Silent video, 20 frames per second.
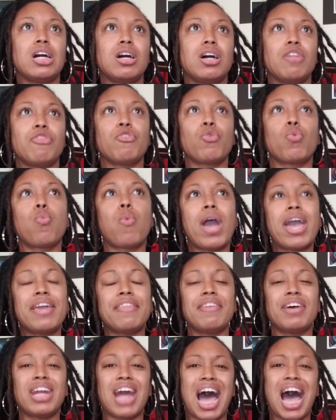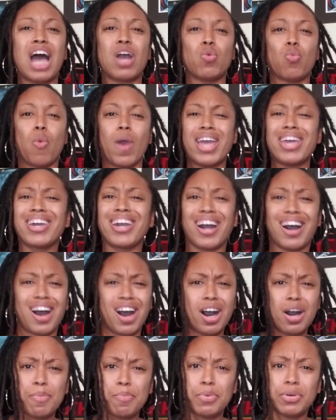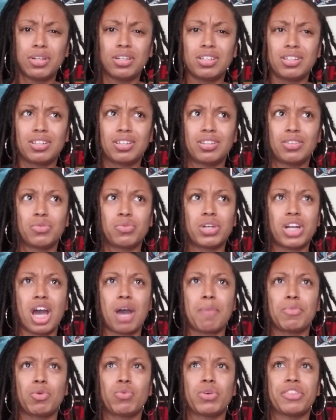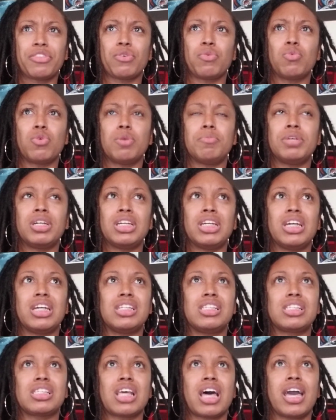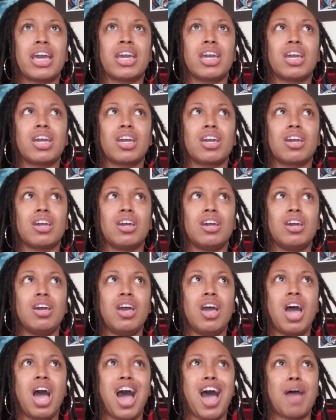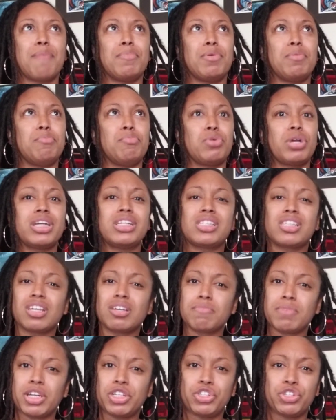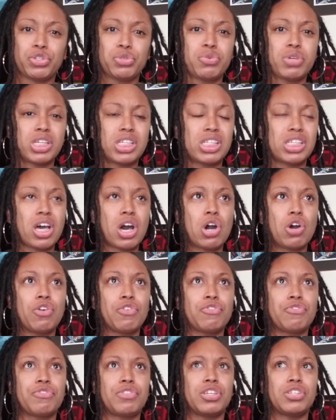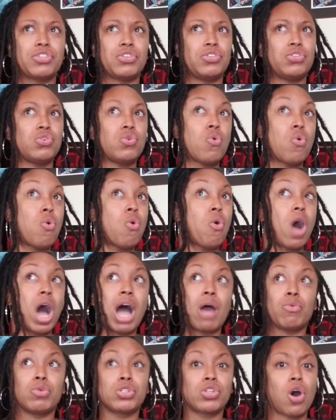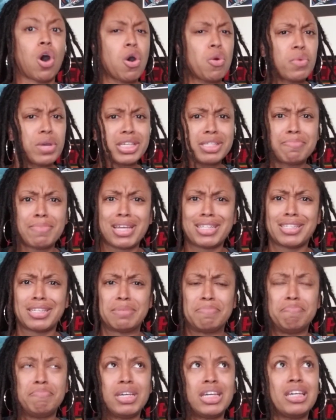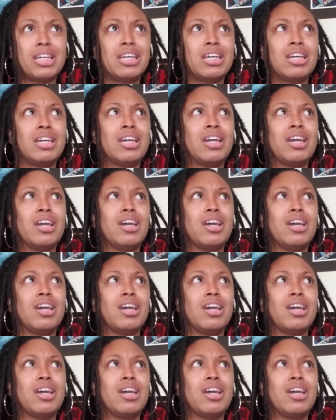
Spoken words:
the way that I wake up when I'm with a woman, it's like I'm embracing my truest self. This is who I was always meant to be.